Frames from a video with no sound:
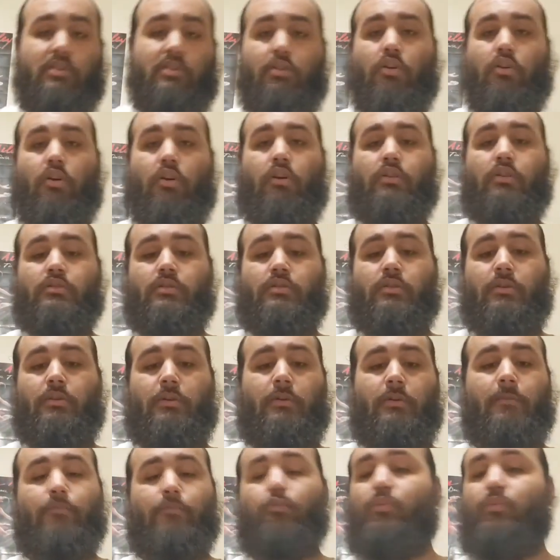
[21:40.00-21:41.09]
the cause.
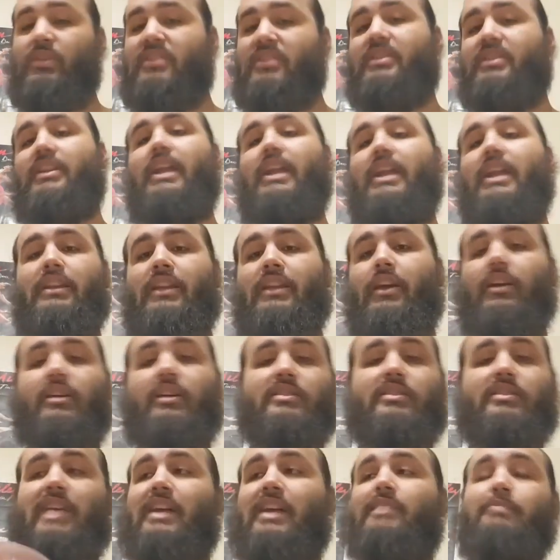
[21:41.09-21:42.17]
We see that there
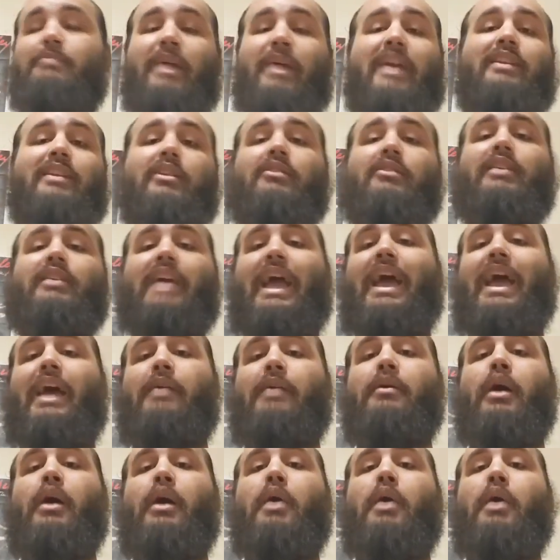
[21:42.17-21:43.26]
because that man literally
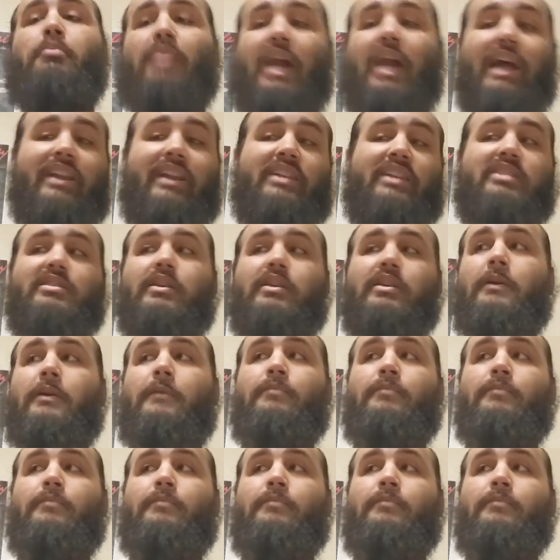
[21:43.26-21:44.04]
had blindness.